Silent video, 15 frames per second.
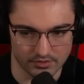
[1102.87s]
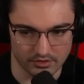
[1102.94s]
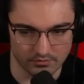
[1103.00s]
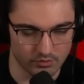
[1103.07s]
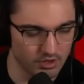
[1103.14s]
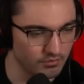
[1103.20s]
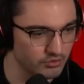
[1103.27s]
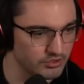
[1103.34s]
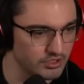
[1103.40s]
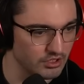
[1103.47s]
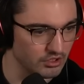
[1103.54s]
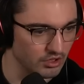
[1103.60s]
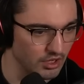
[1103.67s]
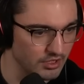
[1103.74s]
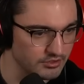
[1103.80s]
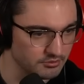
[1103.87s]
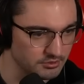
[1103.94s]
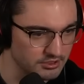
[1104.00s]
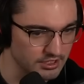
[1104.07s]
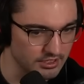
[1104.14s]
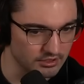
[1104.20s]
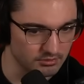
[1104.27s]
if we ever see a closet, we
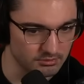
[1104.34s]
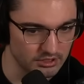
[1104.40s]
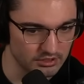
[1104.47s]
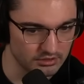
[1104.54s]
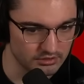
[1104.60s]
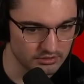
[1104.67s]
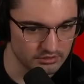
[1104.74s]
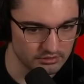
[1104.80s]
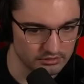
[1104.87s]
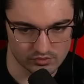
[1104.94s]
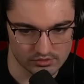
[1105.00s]
take it immediately.